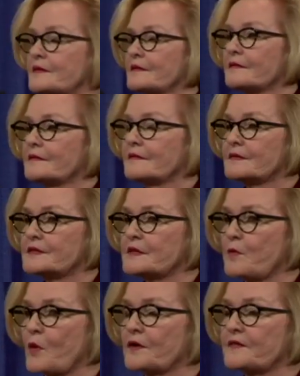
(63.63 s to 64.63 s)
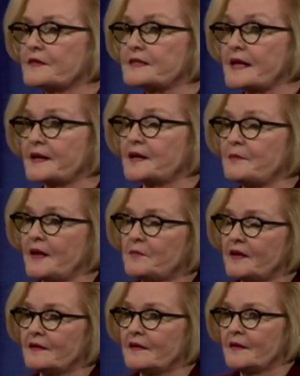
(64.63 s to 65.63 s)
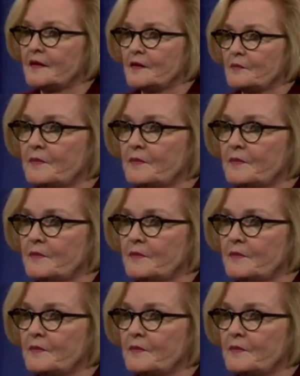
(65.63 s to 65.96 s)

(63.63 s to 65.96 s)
Claire McCaskill in Missouri, are able to hold that